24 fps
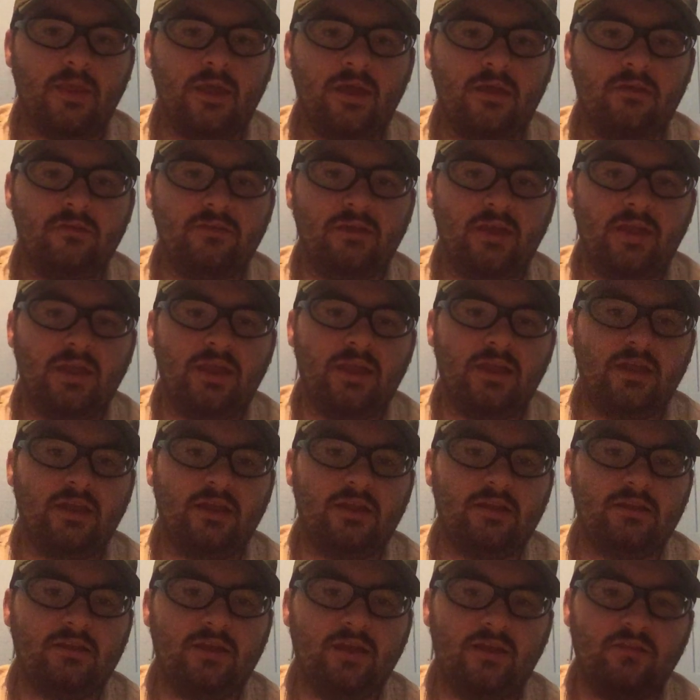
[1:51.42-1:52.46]
as a
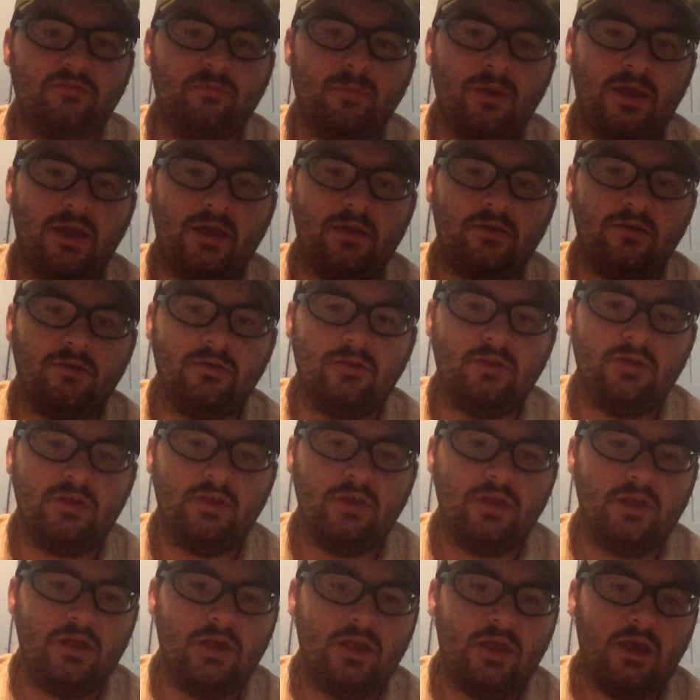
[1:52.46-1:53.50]
test pattern.
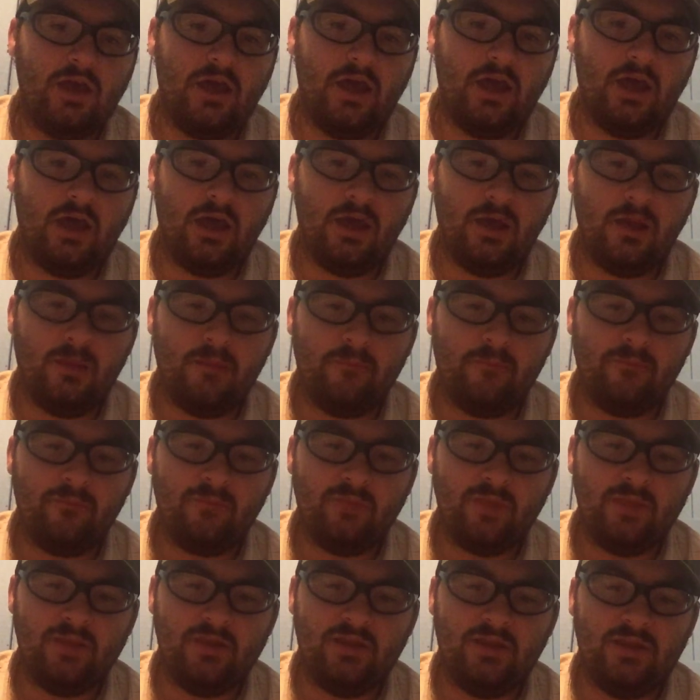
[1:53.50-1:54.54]

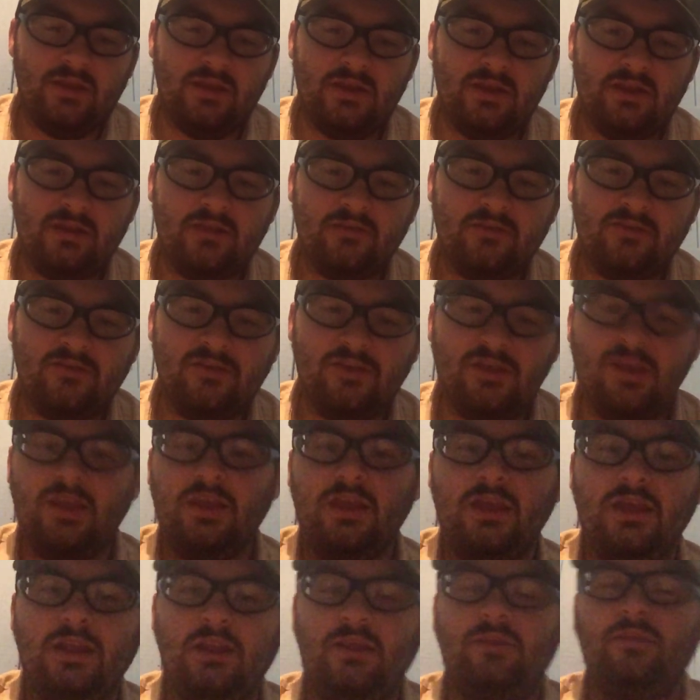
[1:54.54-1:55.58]
It didn't
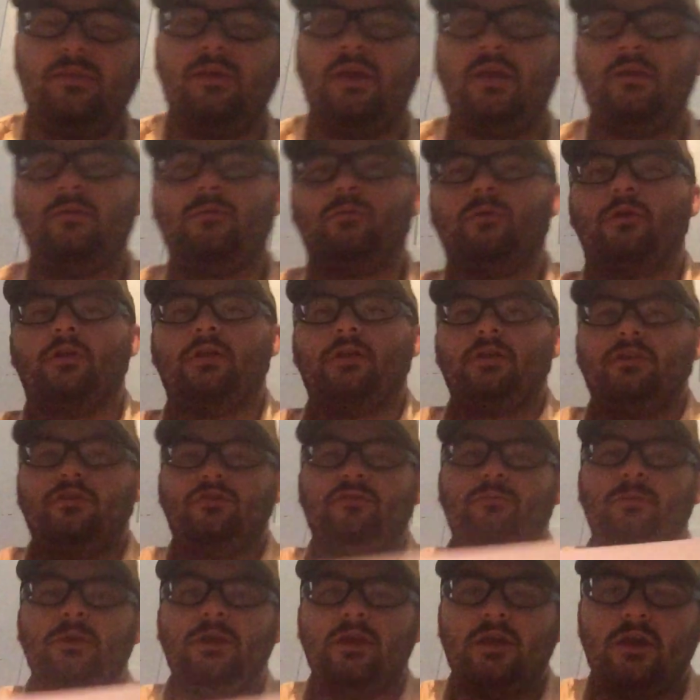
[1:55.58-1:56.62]
see anything really
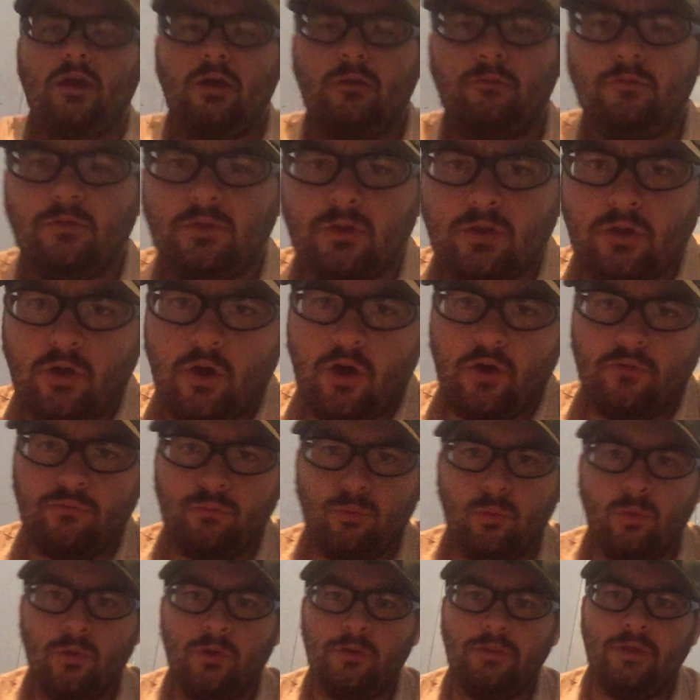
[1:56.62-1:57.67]
to speak of in the
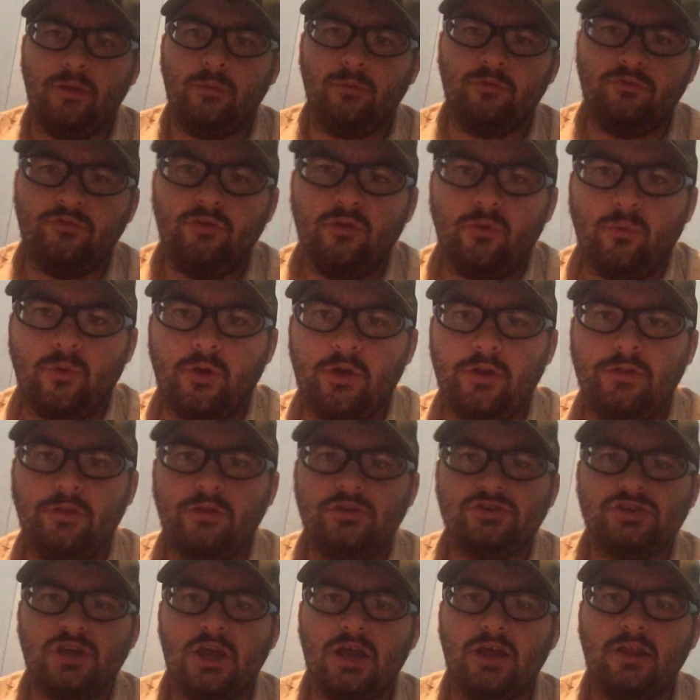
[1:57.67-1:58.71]
Gulf War. They were still wearing
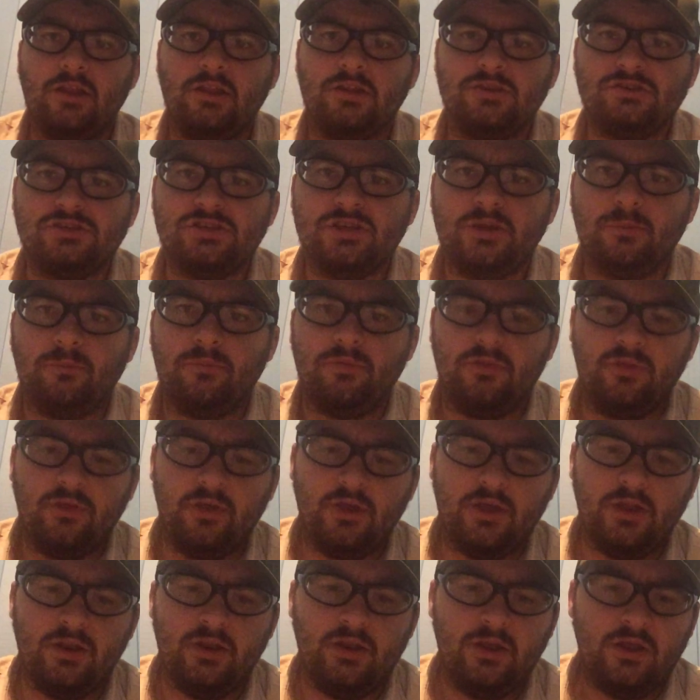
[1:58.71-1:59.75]
the chocolate chip
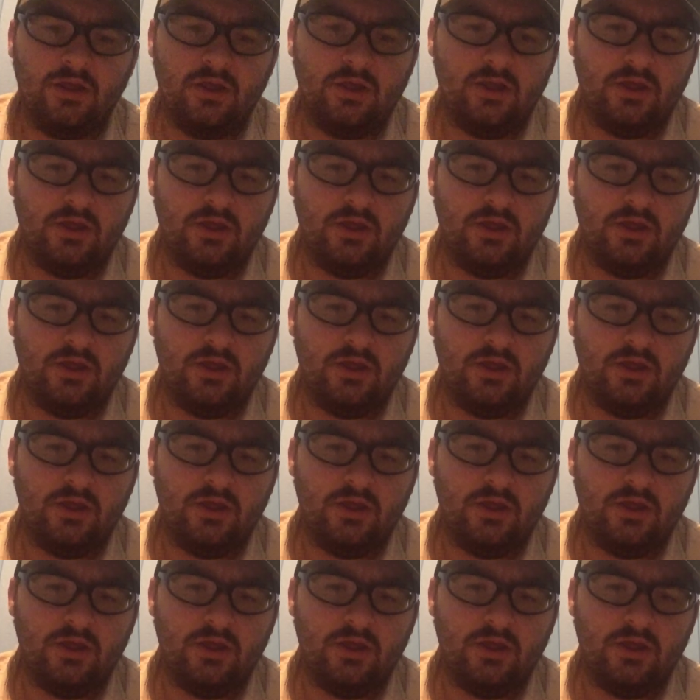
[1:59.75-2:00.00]
then,